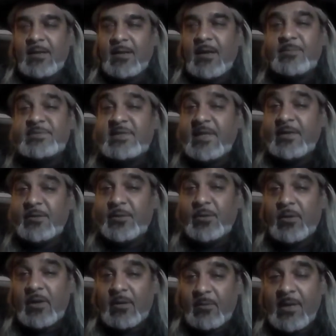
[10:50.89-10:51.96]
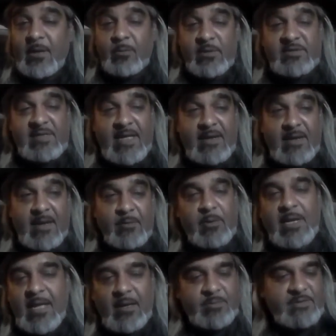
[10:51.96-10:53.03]
upstate New York, around where Staten Island, well,
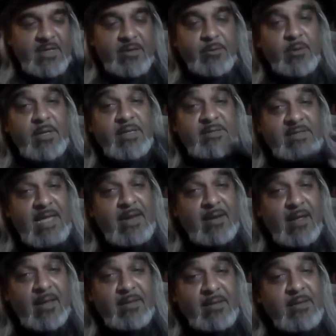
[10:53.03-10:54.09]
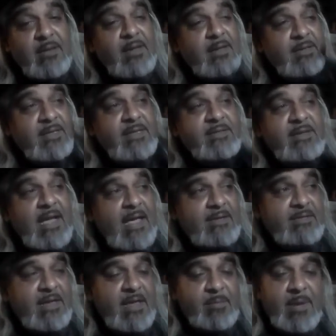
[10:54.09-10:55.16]
not upstate New York, in Staten Island, these
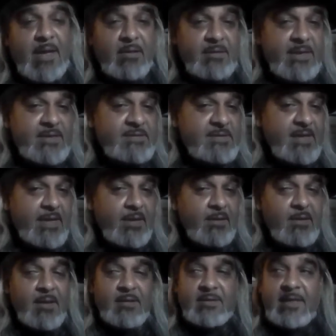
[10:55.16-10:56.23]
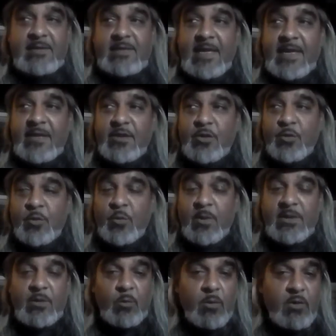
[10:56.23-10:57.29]
guys came out and they said that they knew
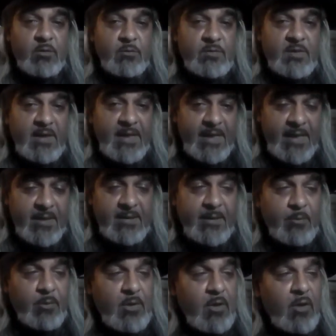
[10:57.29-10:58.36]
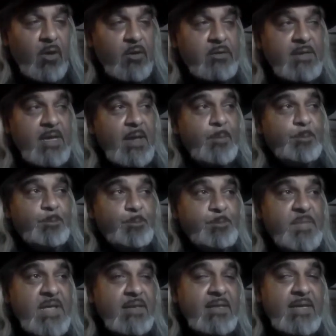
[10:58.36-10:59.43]
when the world was going to end. They were called
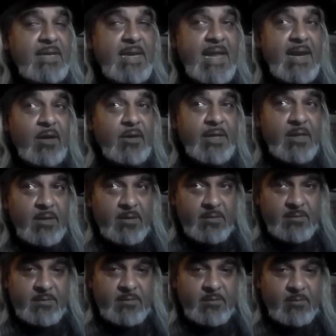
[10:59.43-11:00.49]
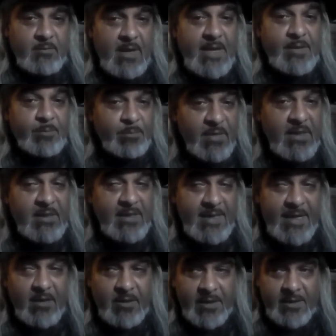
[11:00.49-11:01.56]
millenarians, right?
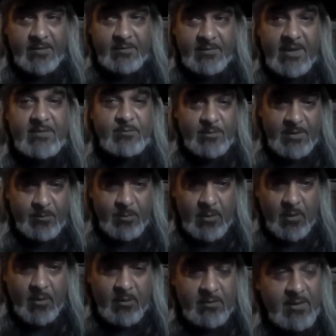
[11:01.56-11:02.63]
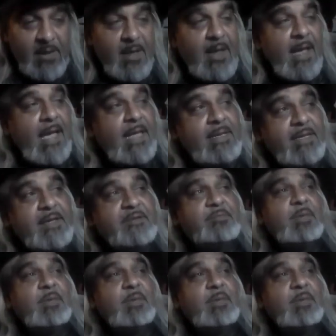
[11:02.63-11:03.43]
Millenarians, that's what they were called. And these